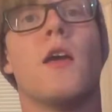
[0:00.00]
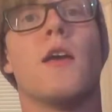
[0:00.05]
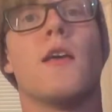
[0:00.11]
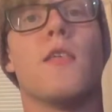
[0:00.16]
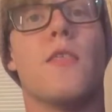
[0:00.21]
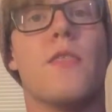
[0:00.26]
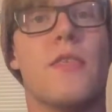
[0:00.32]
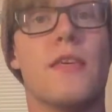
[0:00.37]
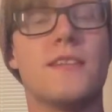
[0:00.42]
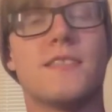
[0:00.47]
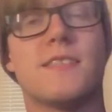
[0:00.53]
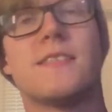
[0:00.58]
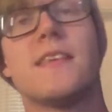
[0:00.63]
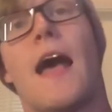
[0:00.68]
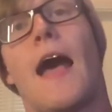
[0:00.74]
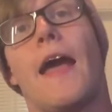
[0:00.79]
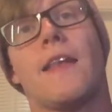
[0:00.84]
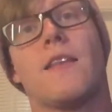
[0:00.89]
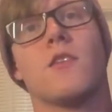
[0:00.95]
This
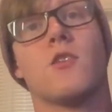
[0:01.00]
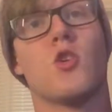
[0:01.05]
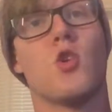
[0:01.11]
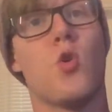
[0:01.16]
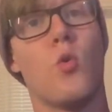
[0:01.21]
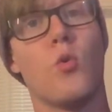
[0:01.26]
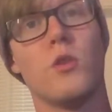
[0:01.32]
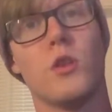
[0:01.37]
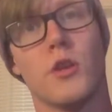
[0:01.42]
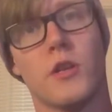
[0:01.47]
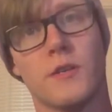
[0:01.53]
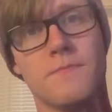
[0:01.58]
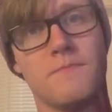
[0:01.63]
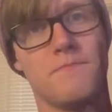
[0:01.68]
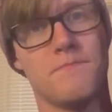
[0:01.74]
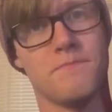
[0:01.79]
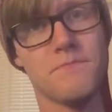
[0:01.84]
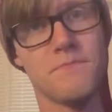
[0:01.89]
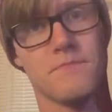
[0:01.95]
side, cooler,
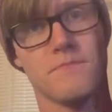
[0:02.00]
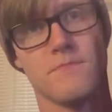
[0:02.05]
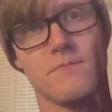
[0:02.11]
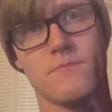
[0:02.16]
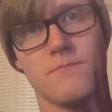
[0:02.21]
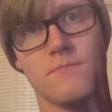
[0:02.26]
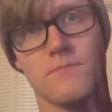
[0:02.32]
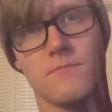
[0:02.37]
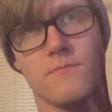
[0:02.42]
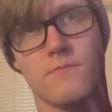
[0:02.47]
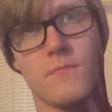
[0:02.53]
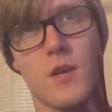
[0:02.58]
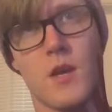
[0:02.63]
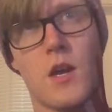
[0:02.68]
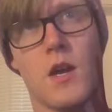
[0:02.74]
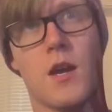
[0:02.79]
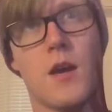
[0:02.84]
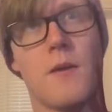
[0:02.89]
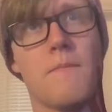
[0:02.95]

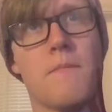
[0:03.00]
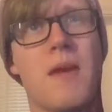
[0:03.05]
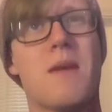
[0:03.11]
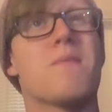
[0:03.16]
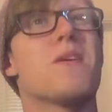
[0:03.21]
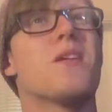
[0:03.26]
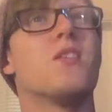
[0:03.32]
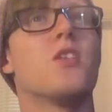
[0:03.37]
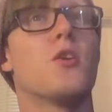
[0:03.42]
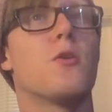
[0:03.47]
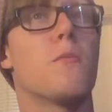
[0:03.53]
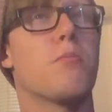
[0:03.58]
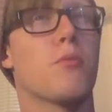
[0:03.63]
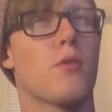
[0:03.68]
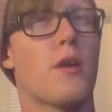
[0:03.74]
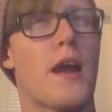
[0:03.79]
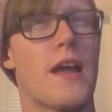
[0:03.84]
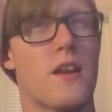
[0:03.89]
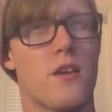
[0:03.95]
maybe a little
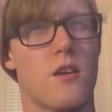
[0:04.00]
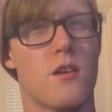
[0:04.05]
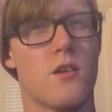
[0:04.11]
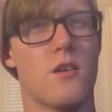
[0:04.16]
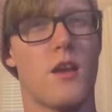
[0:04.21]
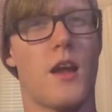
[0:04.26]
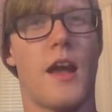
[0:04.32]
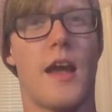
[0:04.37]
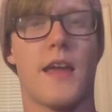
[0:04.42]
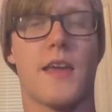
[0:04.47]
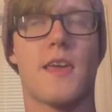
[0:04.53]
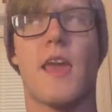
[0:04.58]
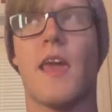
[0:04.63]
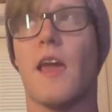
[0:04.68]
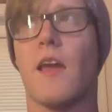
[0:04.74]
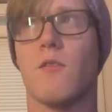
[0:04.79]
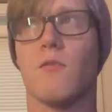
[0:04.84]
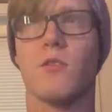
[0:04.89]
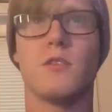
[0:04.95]
brighter. I
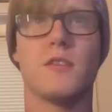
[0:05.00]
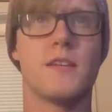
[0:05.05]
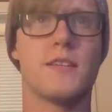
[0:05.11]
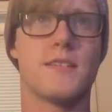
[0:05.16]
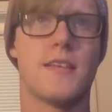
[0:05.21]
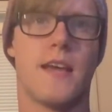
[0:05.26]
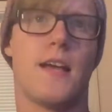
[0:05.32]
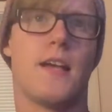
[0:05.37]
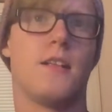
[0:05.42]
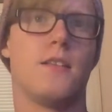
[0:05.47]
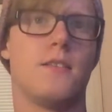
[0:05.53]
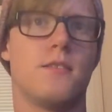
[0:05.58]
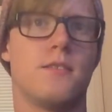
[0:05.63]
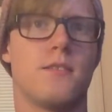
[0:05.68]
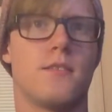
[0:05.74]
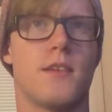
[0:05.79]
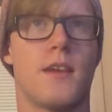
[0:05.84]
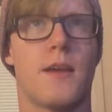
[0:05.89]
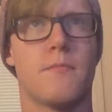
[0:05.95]
can't really tell.
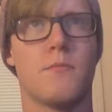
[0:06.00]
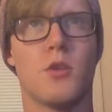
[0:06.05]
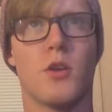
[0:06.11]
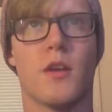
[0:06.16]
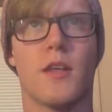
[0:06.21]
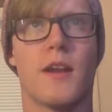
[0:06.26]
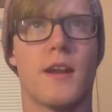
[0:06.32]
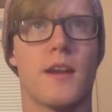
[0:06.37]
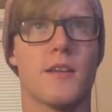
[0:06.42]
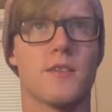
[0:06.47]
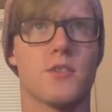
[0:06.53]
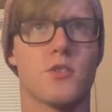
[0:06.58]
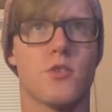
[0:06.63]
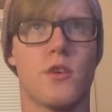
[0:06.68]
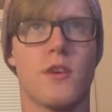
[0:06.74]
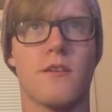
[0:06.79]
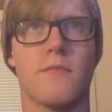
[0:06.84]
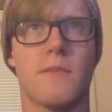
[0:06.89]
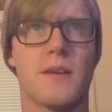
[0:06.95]
I'm looking at a
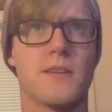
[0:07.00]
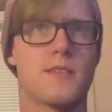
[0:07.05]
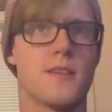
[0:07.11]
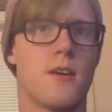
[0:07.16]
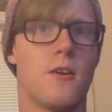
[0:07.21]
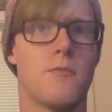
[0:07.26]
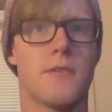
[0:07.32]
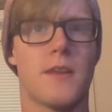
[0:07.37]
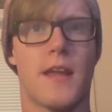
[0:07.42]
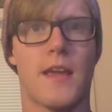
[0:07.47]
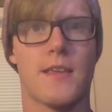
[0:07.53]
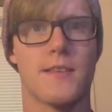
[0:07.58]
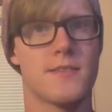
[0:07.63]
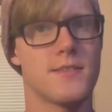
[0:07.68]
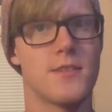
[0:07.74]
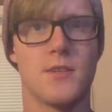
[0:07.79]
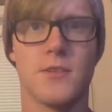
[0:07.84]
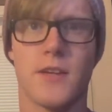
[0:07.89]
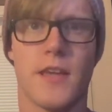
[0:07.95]
screen of myself, and I
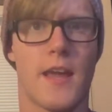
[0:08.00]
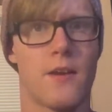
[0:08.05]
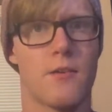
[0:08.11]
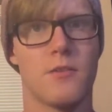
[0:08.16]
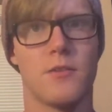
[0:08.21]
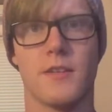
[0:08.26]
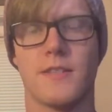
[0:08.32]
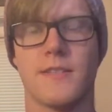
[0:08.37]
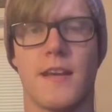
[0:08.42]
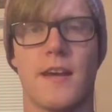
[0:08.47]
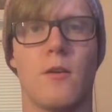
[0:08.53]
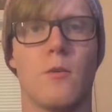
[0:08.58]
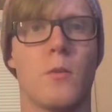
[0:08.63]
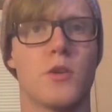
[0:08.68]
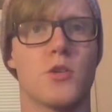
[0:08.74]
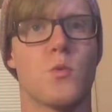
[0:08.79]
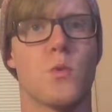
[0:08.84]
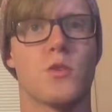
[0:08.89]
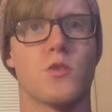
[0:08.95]
still can't really tell
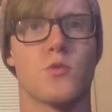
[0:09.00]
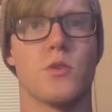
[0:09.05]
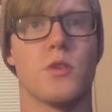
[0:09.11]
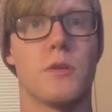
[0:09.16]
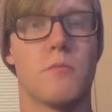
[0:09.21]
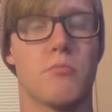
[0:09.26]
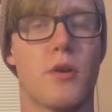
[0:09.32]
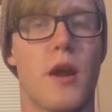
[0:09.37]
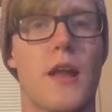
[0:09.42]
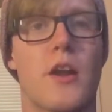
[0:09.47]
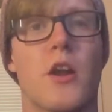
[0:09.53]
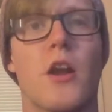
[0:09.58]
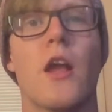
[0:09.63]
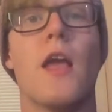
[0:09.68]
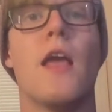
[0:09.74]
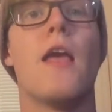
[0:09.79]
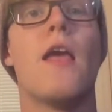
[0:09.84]
which one's really brighter.